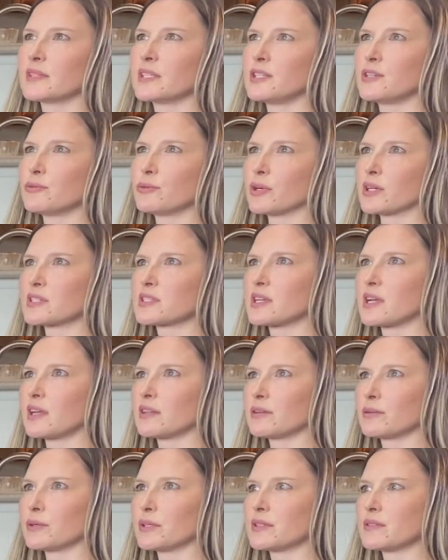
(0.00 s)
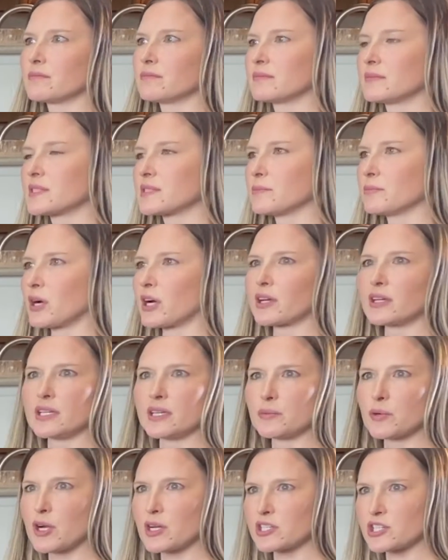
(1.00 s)
you've worked together with some
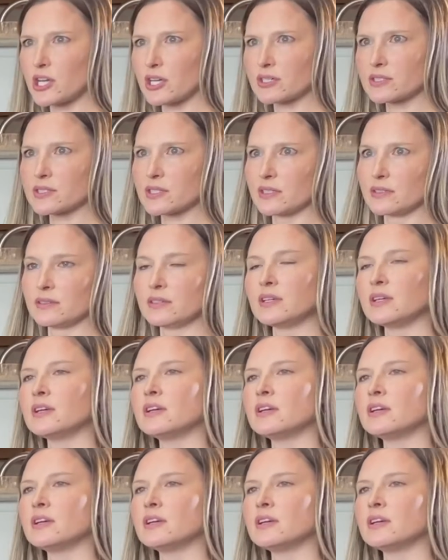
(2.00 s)
marketing projects and